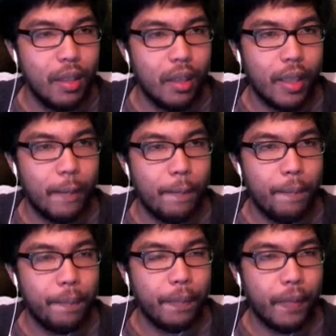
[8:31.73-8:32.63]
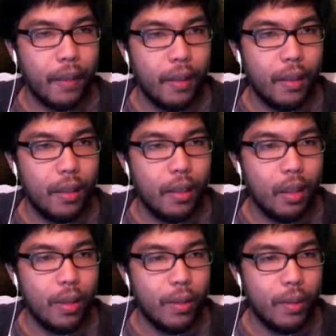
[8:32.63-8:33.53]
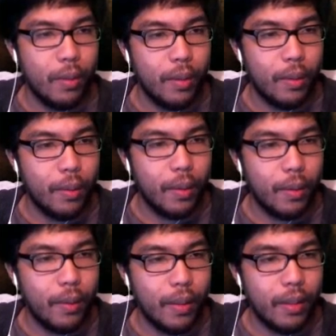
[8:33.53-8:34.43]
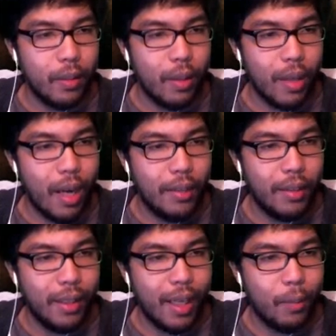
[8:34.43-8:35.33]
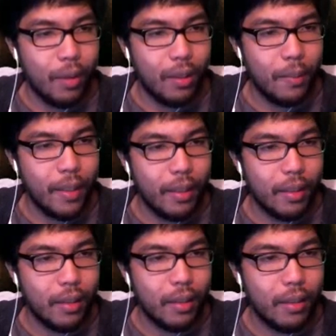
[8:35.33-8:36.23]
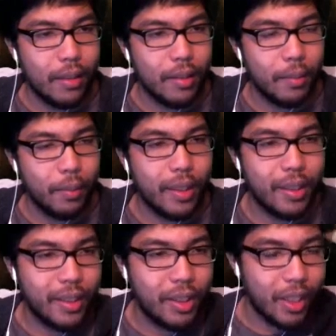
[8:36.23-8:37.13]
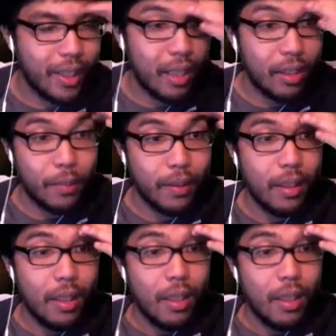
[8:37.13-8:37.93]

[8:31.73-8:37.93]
Okay, Oh, wait, wait, wait, wait, wait, wait, wait. Do I? I think I want to make uh, this Bloodshed Talisman.